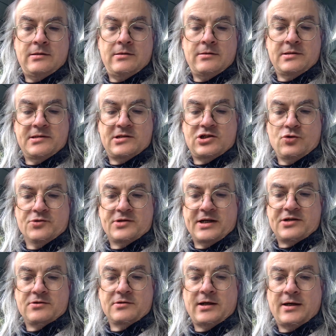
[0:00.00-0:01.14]
And there's a short
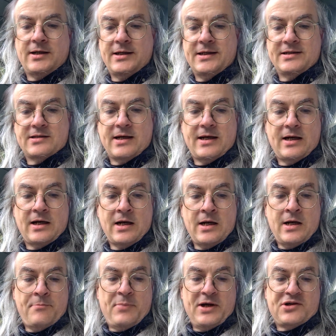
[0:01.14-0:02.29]
section on hirelings there.
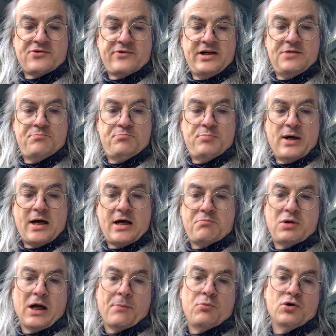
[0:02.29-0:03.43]
Bestiaries, bear,
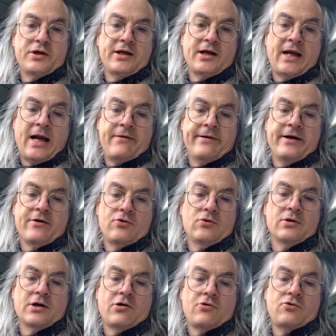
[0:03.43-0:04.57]
black pudding, carrion
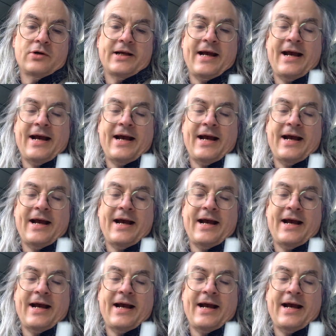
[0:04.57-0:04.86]
crawler, crawling